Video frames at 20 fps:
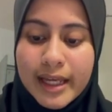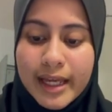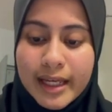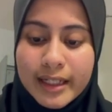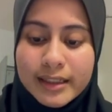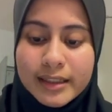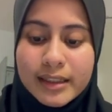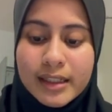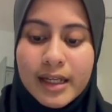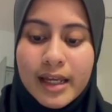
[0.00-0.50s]

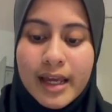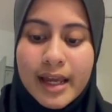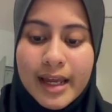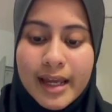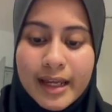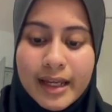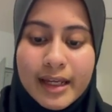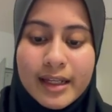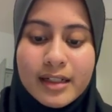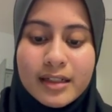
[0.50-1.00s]
act
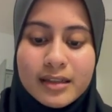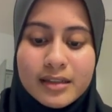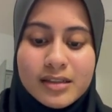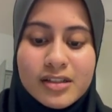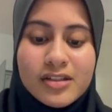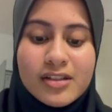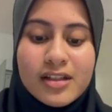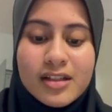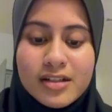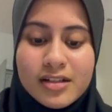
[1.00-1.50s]
and a
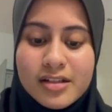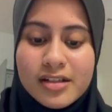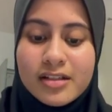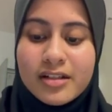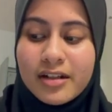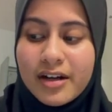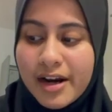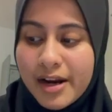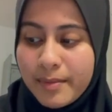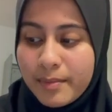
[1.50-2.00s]
serious
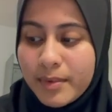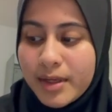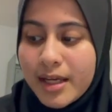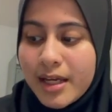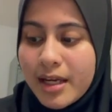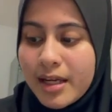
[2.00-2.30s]
crime.